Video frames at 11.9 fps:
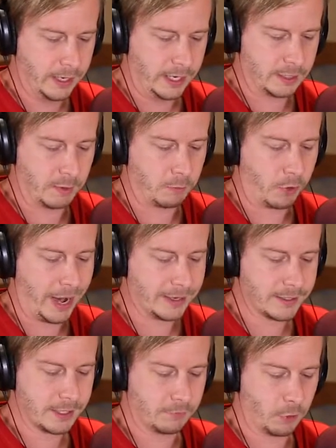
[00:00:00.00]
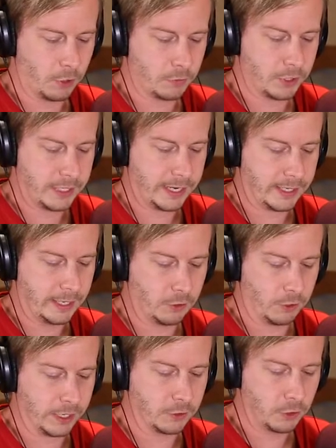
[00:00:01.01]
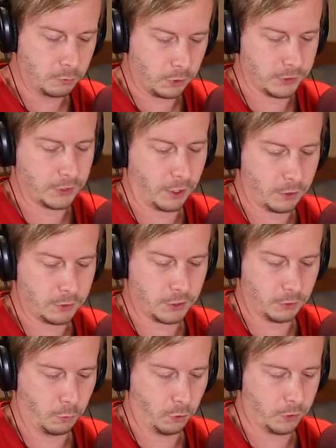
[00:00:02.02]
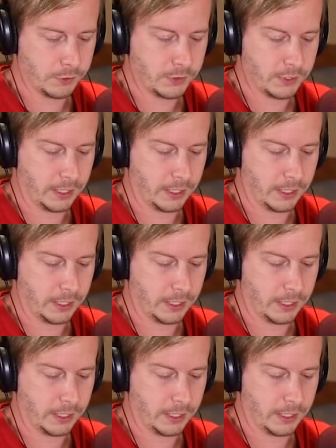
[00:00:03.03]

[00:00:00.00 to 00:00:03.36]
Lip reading: He's been practicing for over a decade, earning numerous honors and awards.